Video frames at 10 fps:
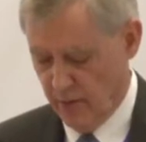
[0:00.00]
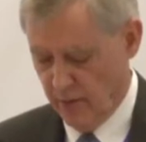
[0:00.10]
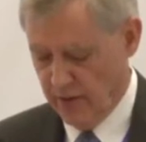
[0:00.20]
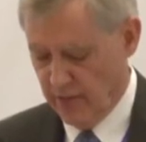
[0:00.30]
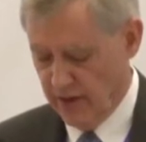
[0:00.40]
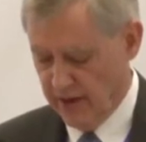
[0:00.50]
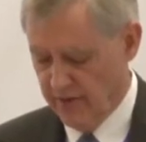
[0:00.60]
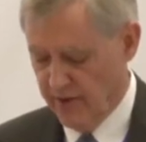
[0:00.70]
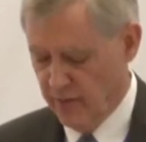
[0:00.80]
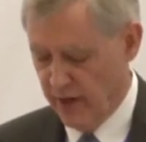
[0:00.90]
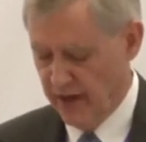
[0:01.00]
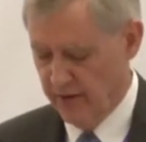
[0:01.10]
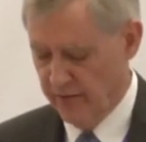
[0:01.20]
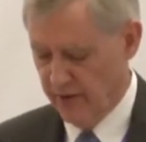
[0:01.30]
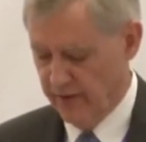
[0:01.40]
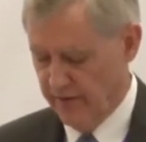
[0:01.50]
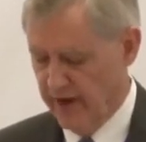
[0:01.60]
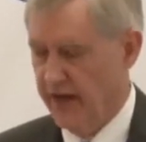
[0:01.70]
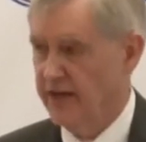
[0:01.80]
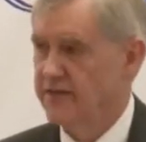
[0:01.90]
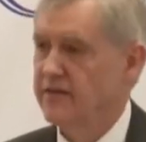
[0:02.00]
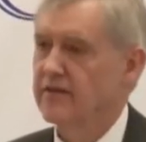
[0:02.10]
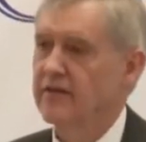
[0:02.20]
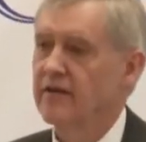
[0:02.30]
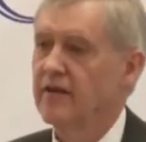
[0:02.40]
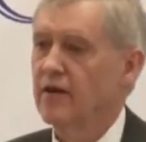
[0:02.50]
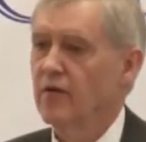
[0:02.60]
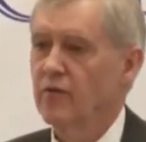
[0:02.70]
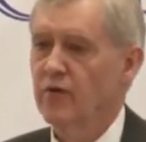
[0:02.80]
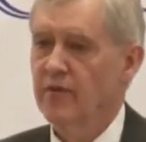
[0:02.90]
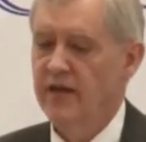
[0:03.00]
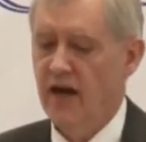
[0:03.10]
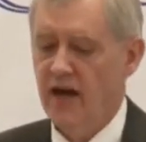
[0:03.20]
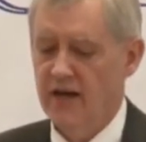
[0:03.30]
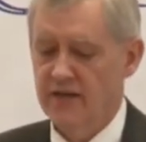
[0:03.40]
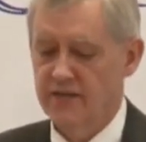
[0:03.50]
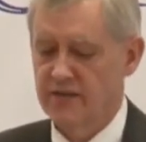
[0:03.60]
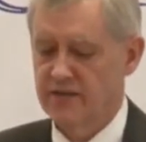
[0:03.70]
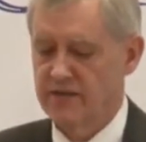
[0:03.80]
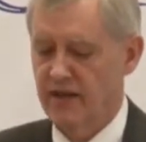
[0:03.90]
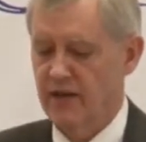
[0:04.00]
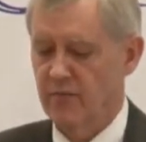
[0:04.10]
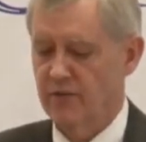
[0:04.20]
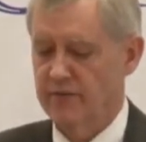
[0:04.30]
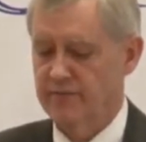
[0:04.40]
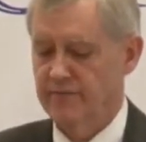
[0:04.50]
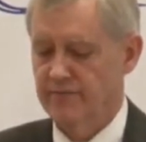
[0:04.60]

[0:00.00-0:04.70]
We believe that biofortification will be highly sustainable.